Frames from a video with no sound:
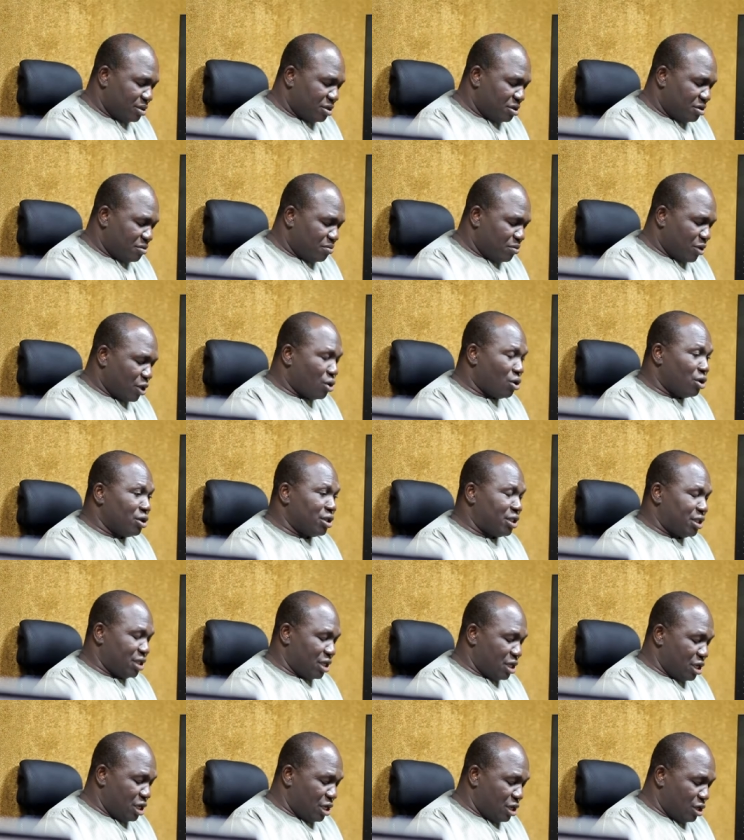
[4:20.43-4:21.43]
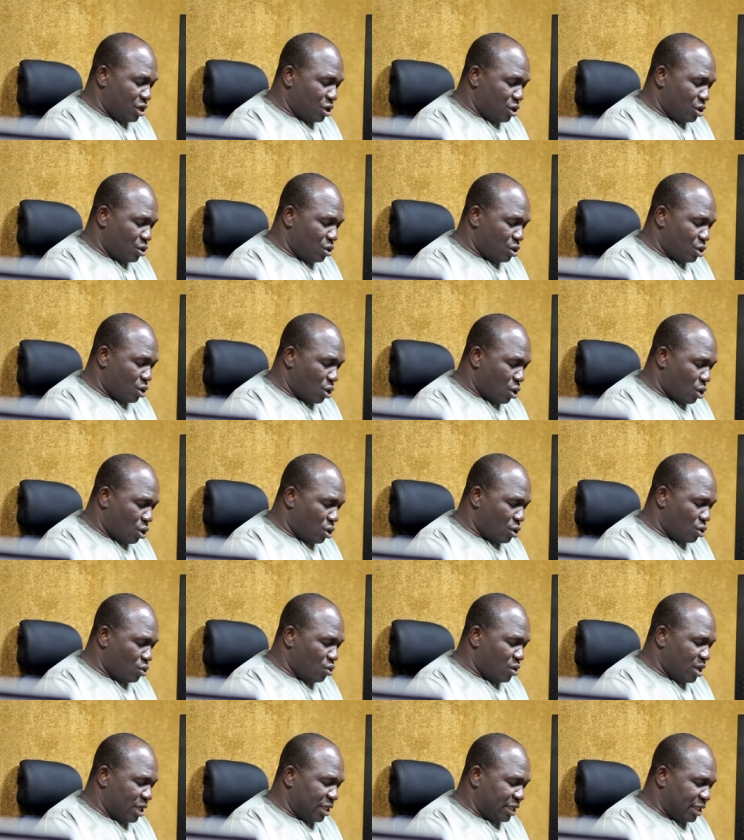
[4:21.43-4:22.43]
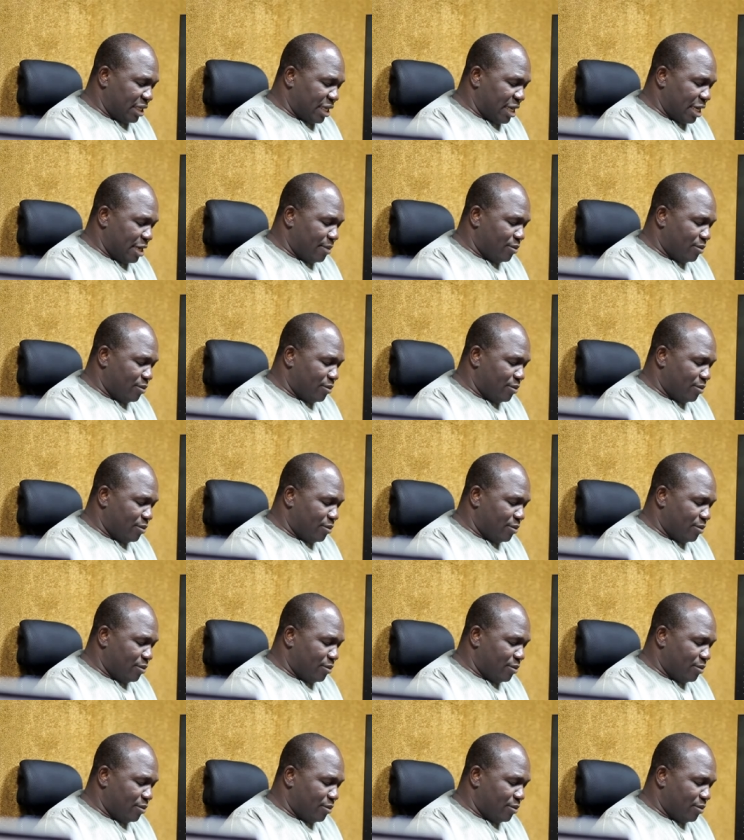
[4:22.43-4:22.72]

because he always came